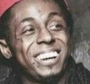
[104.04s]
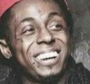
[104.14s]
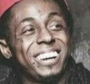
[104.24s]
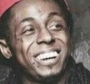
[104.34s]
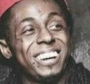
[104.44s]

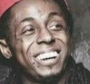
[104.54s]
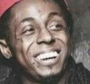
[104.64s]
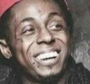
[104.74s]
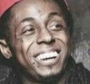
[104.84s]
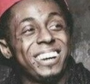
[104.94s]

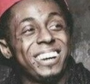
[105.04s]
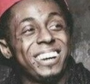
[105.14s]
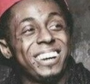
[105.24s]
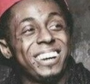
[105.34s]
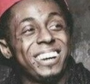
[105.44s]

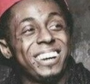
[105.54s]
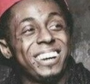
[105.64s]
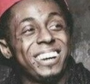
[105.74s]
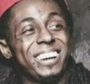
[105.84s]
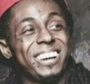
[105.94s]

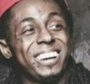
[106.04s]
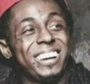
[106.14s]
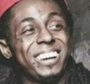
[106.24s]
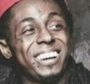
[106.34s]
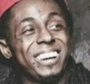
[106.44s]

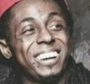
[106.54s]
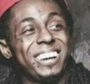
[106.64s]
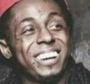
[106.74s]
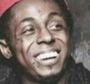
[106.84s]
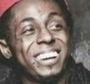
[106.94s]

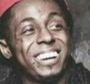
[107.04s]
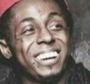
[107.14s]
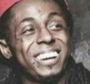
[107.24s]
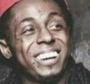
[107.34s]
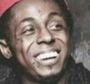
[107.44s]

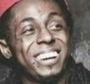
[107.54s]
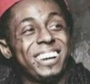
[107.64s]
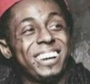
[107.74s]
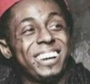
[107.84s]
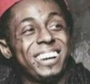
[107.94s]

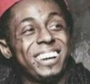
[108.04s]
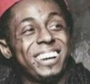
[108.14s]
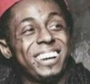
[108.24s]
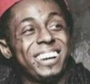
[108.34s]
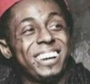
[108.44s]

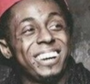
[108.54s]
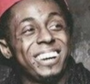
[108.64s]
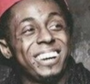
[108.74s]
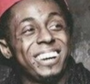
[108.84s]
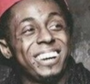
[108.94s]

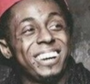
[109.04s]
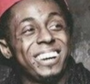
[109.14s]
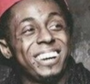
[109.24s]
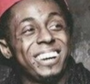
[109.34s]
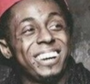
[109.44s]

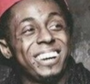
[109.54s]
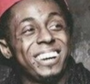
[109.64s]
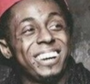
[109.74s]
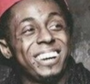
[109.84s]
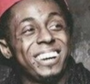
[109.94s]

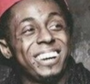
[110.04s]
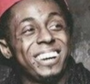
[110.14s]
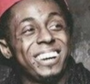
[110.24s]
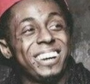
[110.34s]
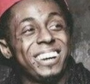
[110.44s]

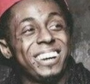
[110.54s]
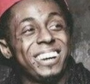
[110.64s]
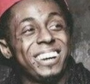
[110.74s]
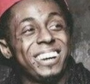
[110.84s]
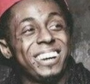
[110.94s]
[no speech]